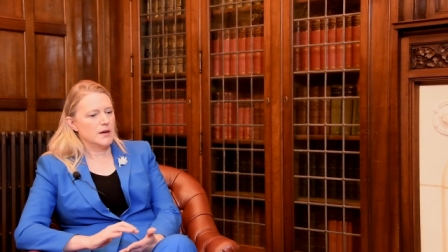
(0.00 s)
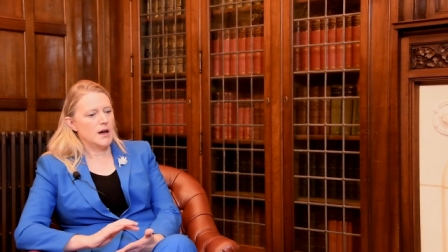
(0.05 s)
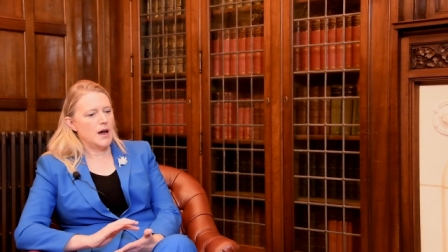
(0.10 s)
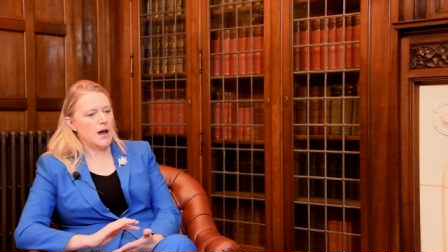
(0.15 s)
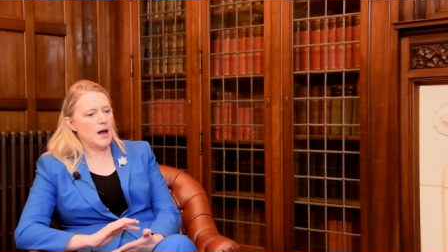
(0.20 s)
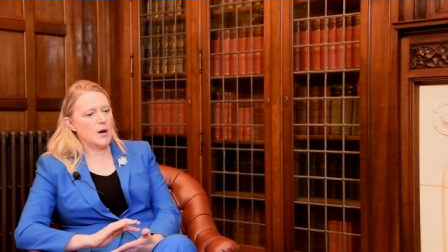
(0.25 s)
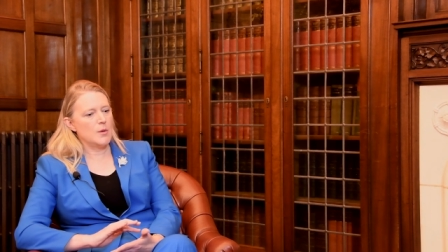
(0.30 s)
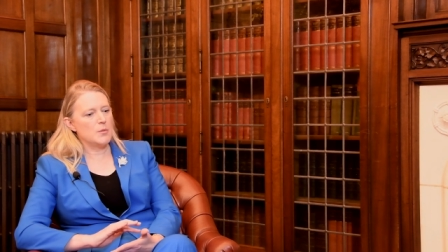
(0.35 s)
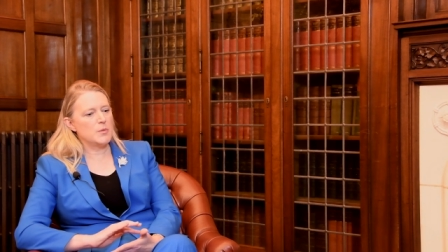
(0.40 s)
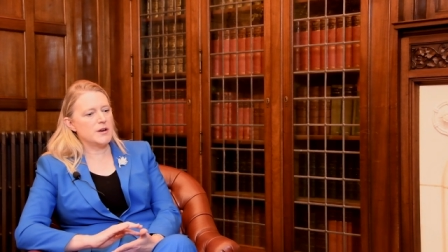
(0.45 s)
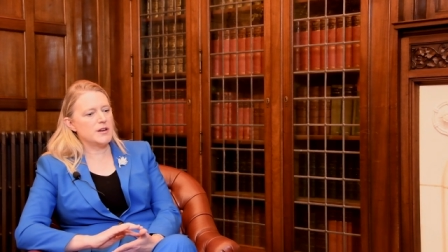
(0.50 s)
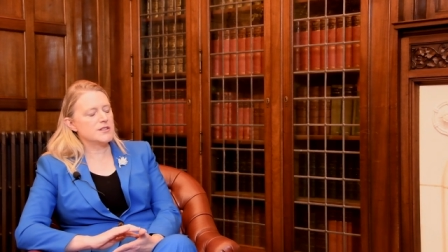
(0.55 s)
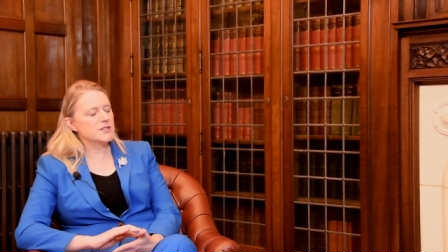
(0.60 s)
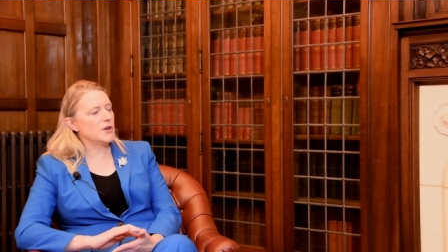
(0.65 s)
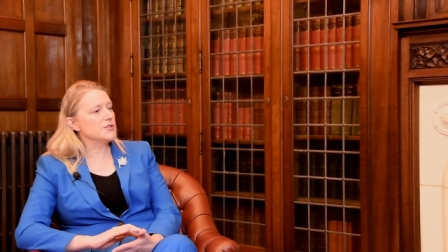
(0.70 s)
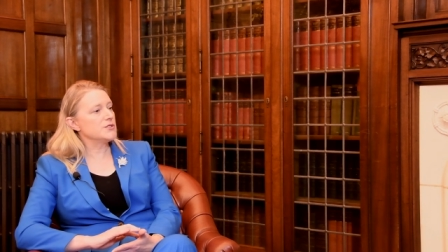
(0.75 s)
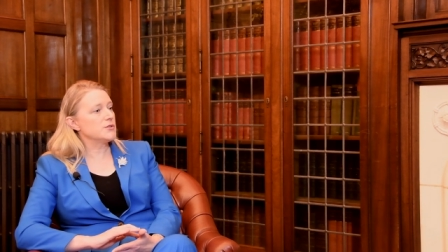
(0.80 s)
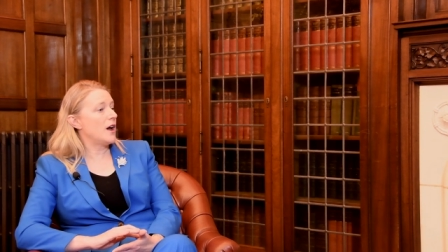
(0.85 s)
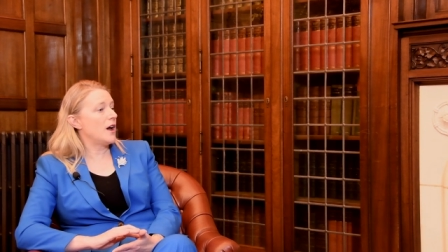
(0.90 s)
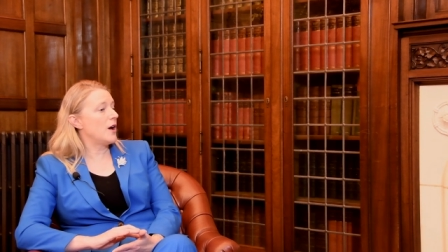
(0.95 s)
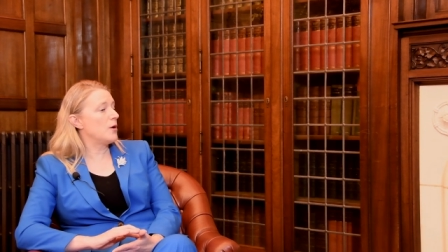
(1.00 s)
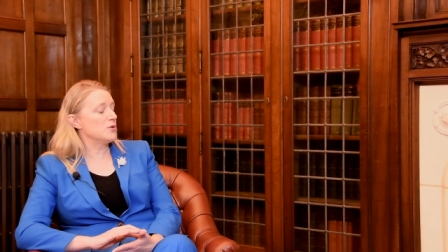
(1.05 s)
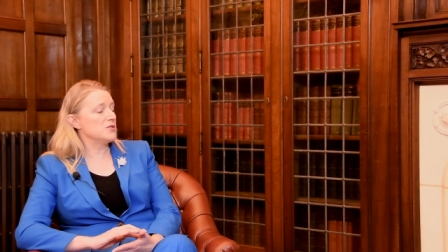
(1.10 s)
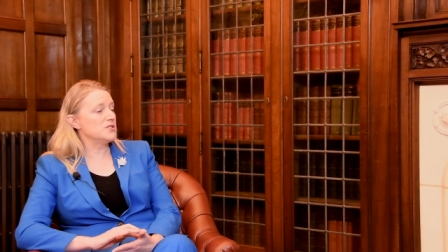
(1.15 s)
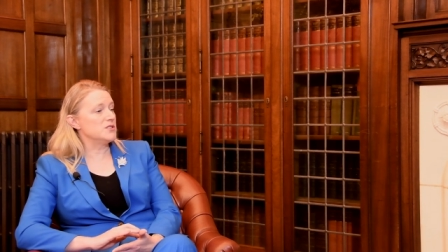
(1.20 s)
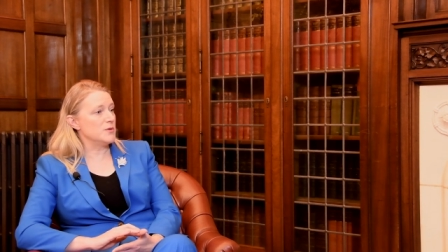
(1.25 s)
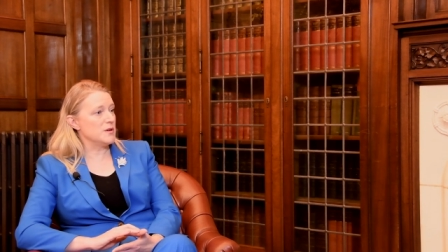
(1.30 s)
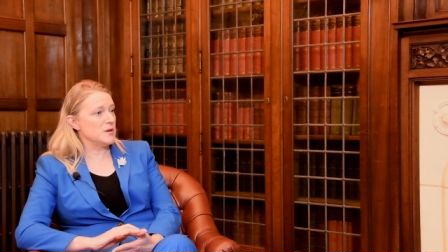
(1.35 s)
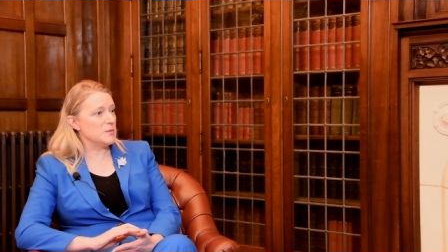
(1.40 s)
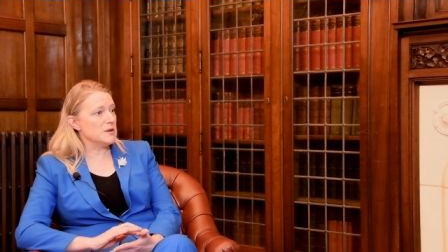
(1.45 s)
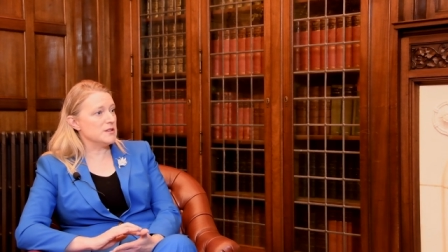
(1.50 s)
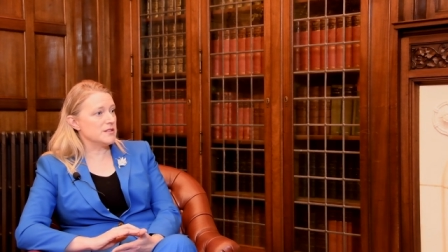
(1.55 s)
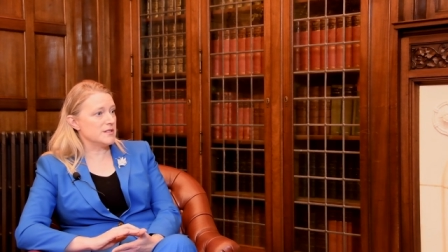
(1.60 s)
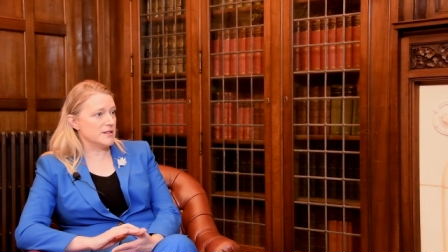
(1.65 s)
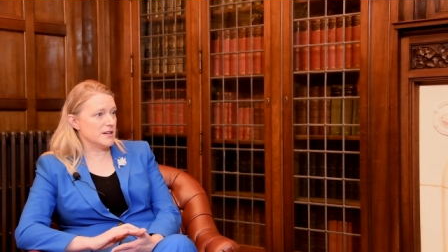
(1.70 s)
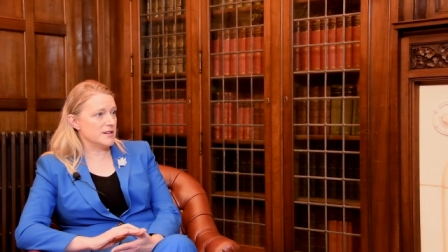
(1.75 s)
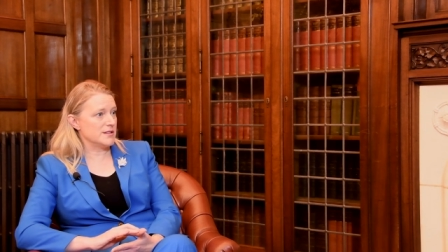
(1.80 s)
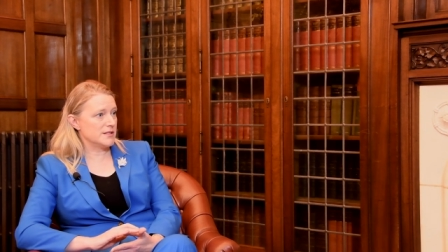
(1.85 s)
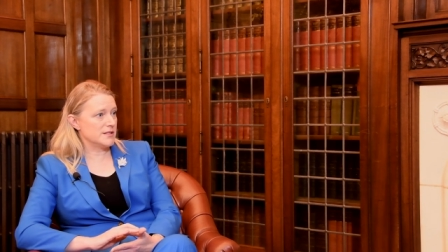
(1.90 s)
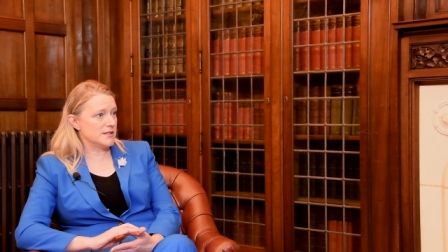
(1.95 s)
Uh, but it's also how we're doing
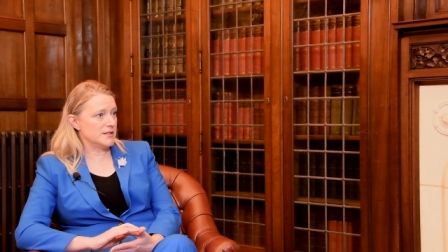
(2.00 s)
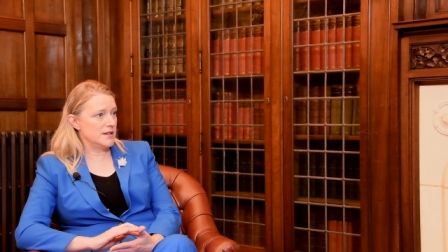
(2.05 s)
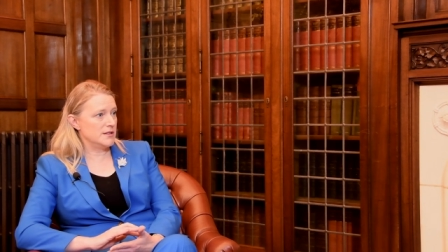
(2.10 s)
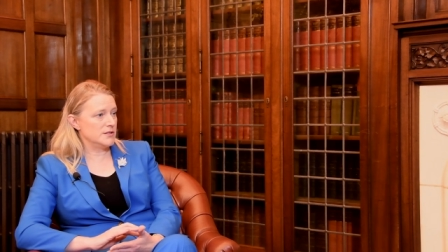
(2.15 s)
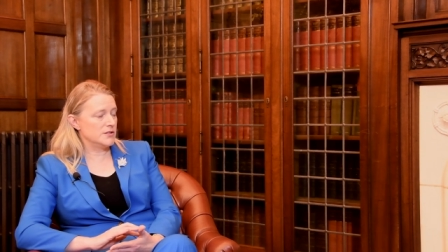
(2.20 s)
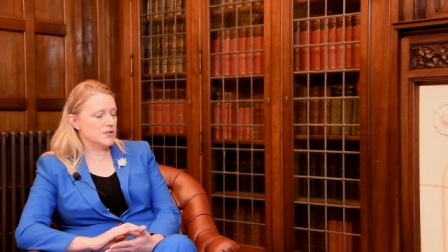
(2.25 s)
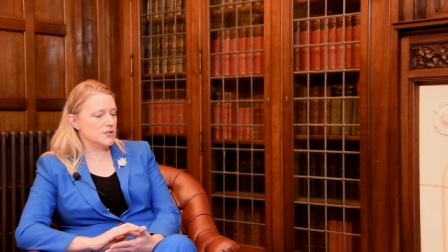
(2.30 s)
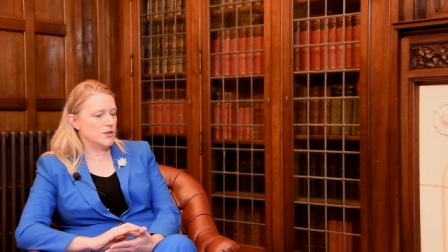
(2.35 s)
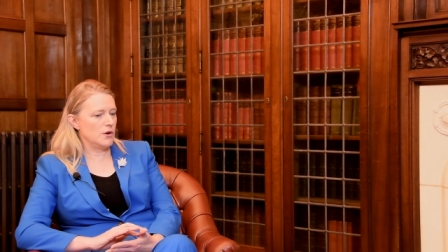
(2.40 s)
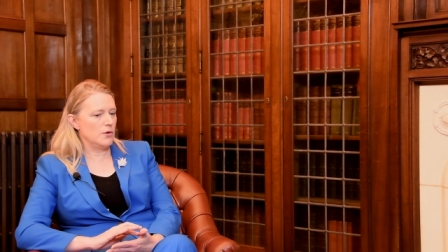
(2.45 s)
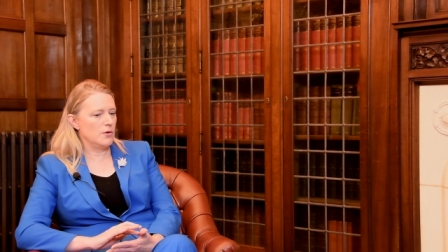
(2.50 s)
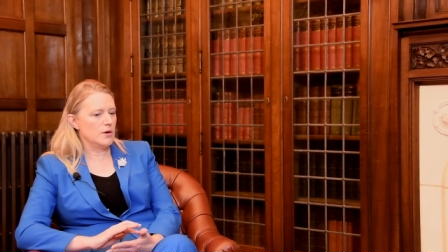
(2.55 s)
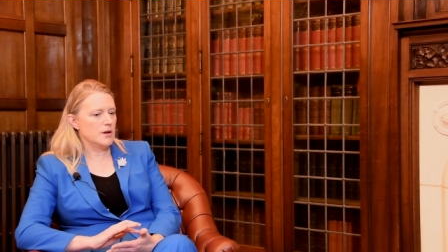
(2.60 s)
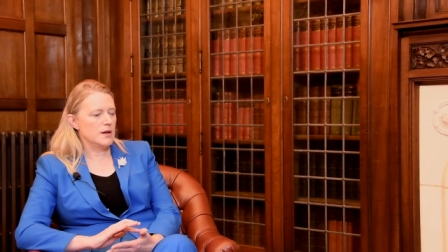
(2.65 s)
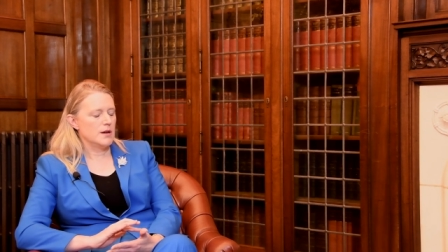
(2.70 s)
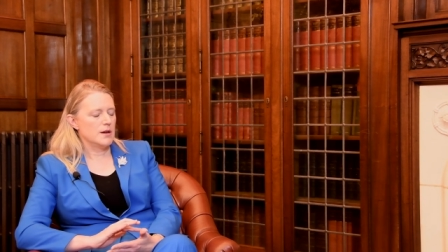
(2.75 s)
business. And so